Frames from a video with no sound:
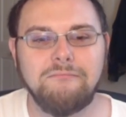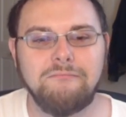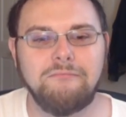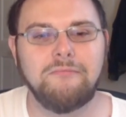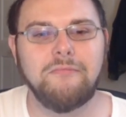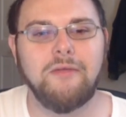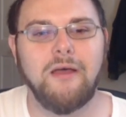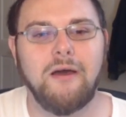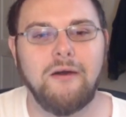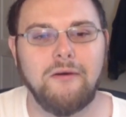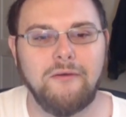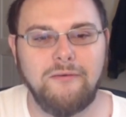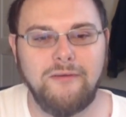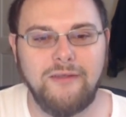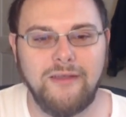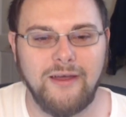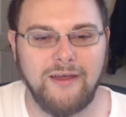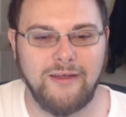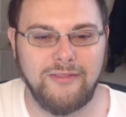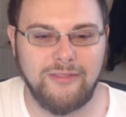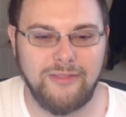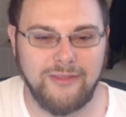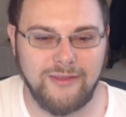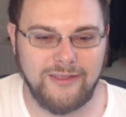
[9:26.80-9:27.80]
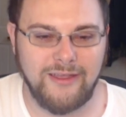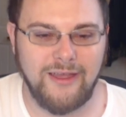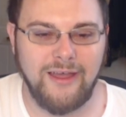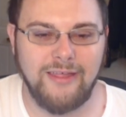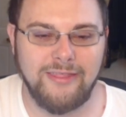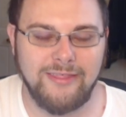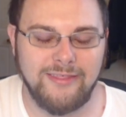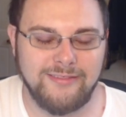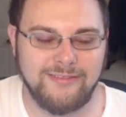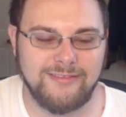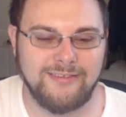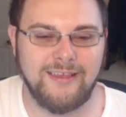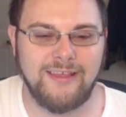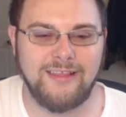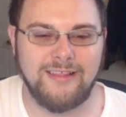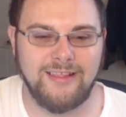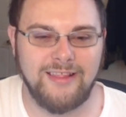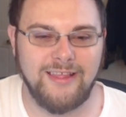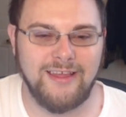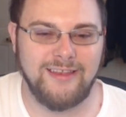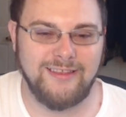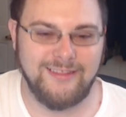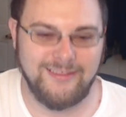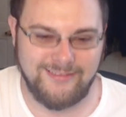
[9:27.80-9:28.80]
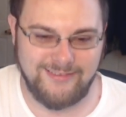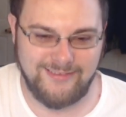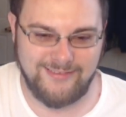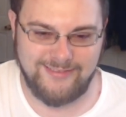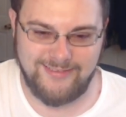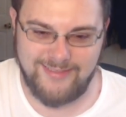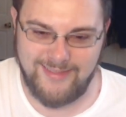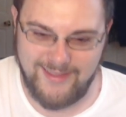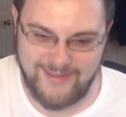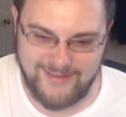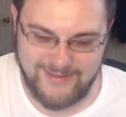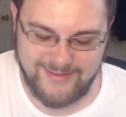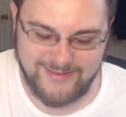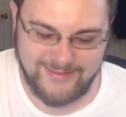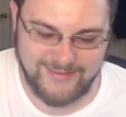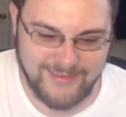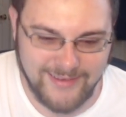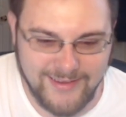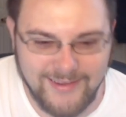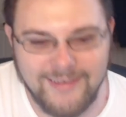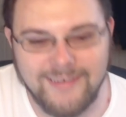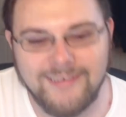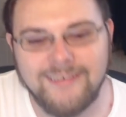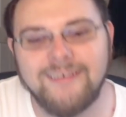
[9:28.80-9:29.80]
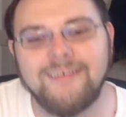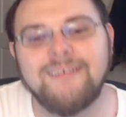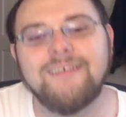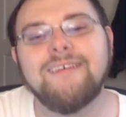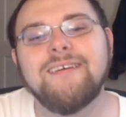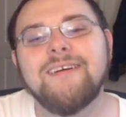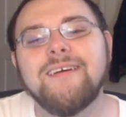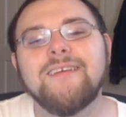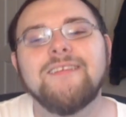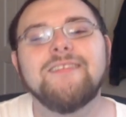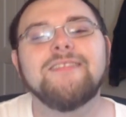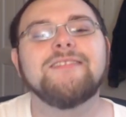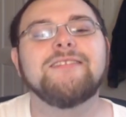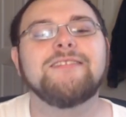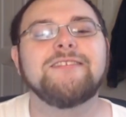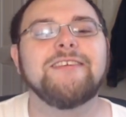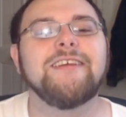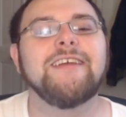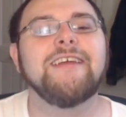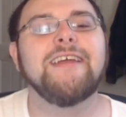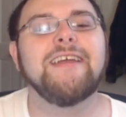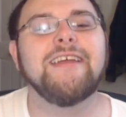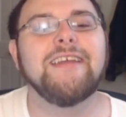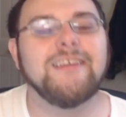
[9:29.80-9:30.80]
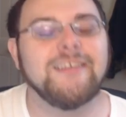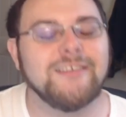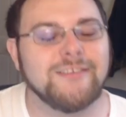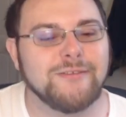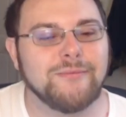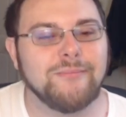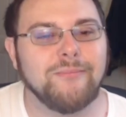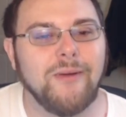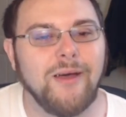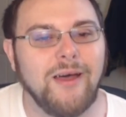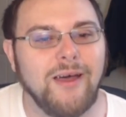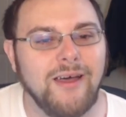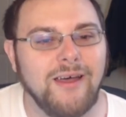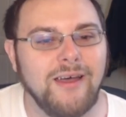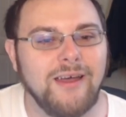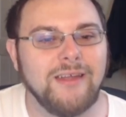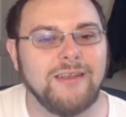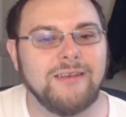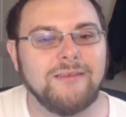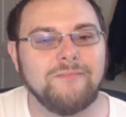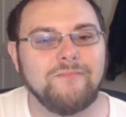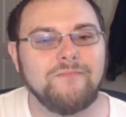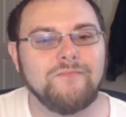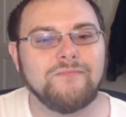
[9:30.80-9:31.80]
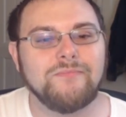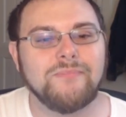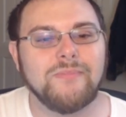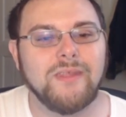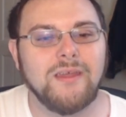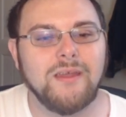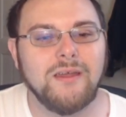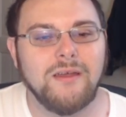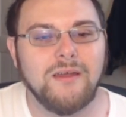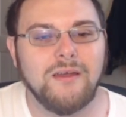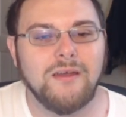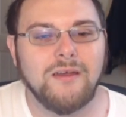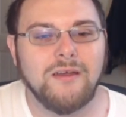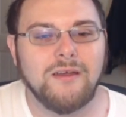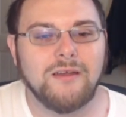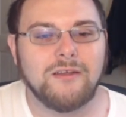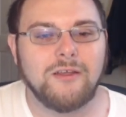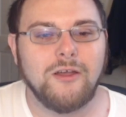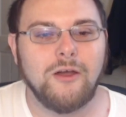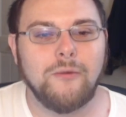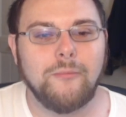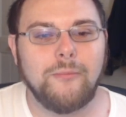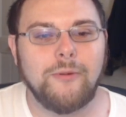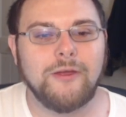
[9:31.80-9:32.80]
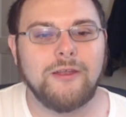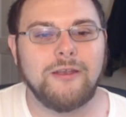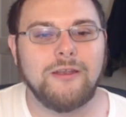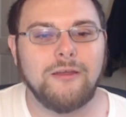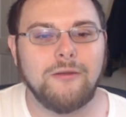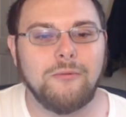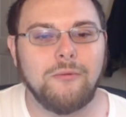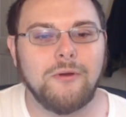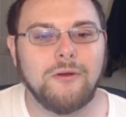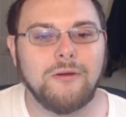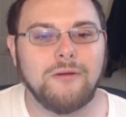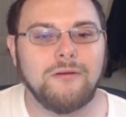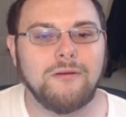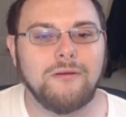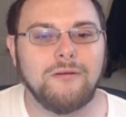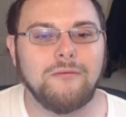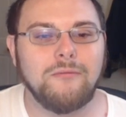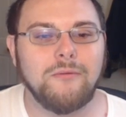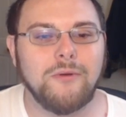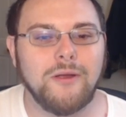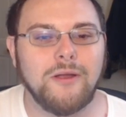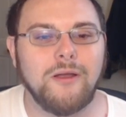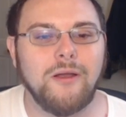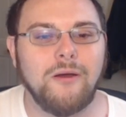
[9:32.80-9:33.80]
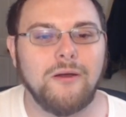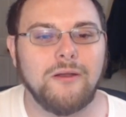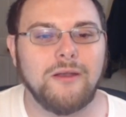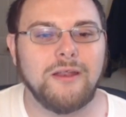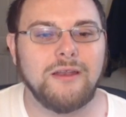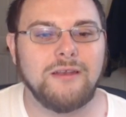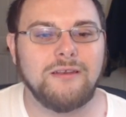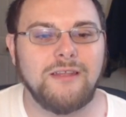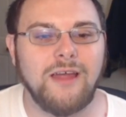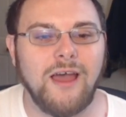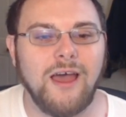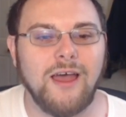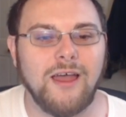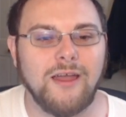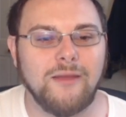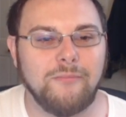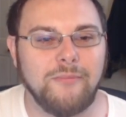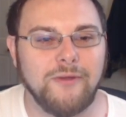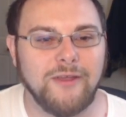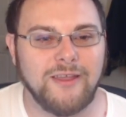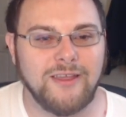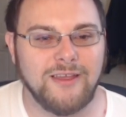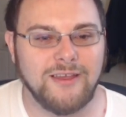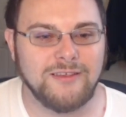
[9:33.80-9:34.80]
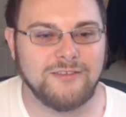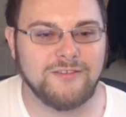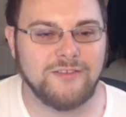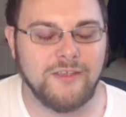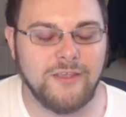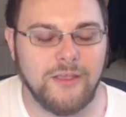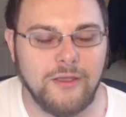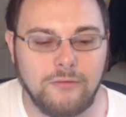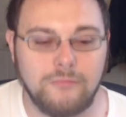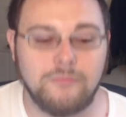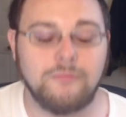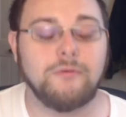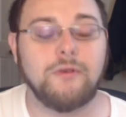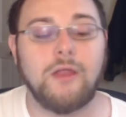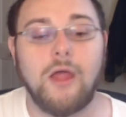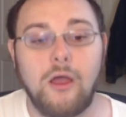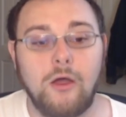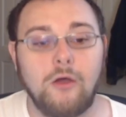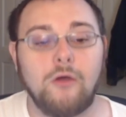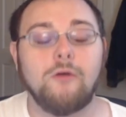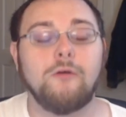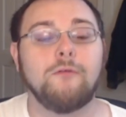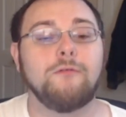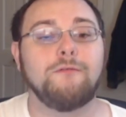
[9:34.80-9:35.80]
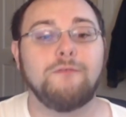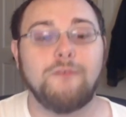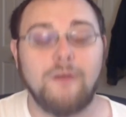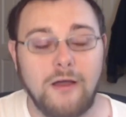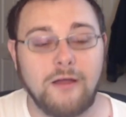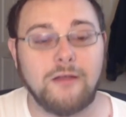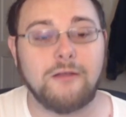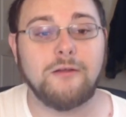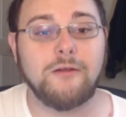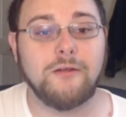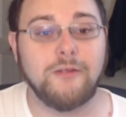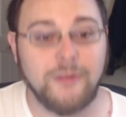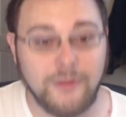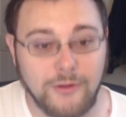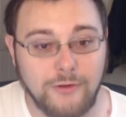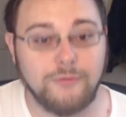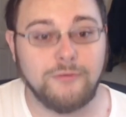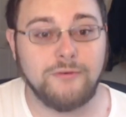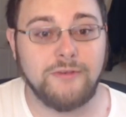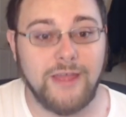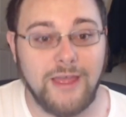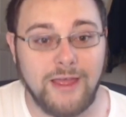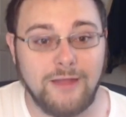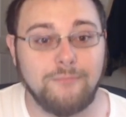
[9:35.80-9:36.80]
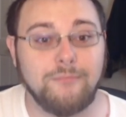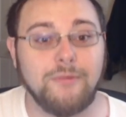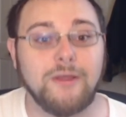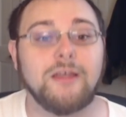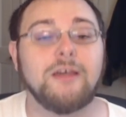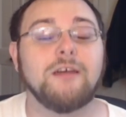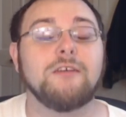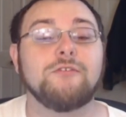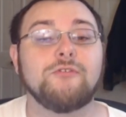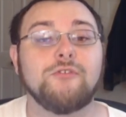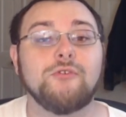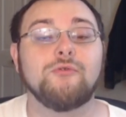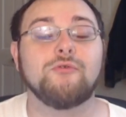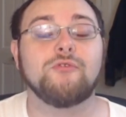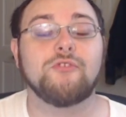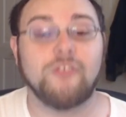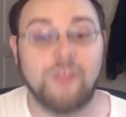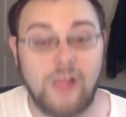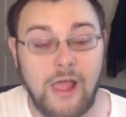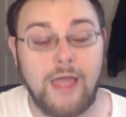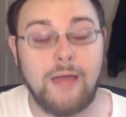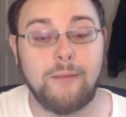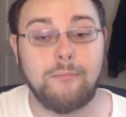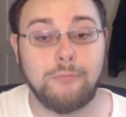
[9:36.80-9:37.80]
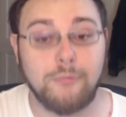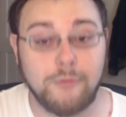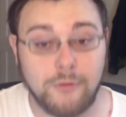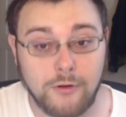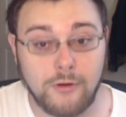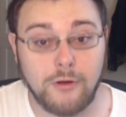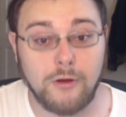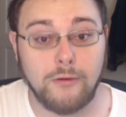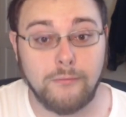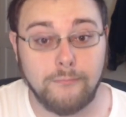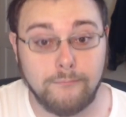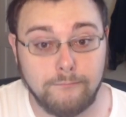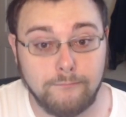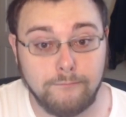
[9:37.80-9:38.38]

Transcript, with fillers: Oh, God, the guy that said lettuce is dead. Cheese, bun. Go, Benny, we're... We're gonna die because of you. No, fucker, you dead because you slapped her.